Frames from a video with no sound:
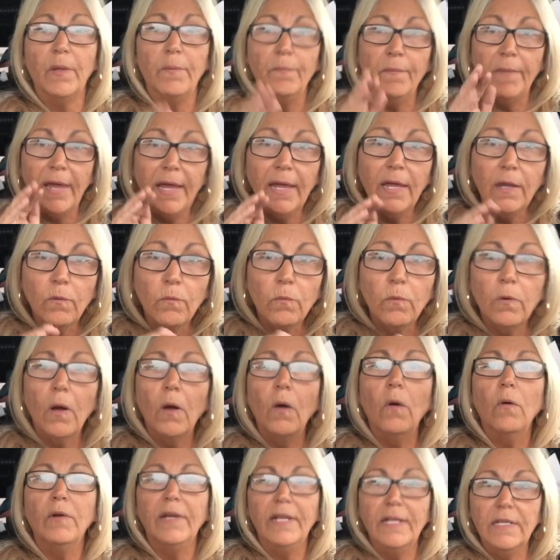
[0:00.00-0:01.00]
The main
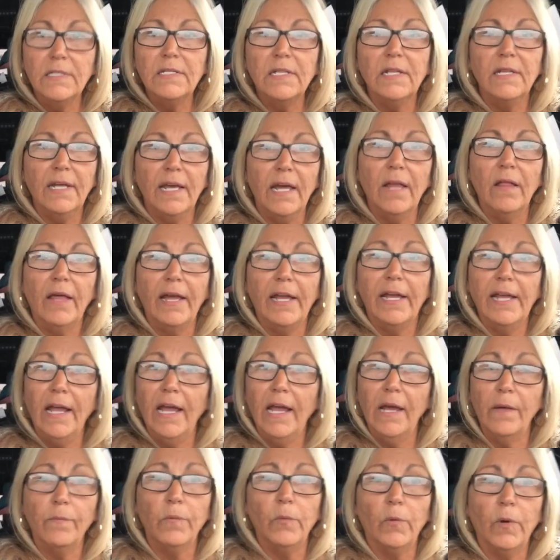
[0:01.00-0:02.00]
road into the LI
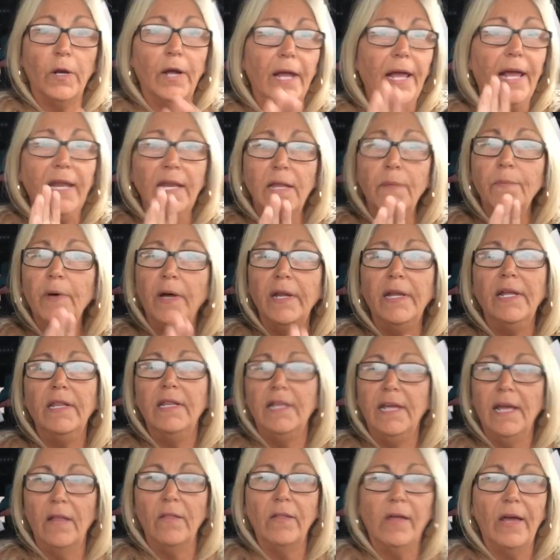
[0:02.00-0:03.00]
camp, where anybody
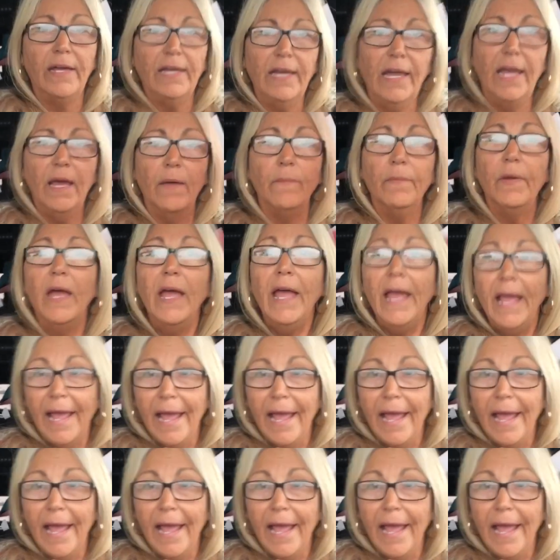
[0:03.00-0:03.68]
in the LI camp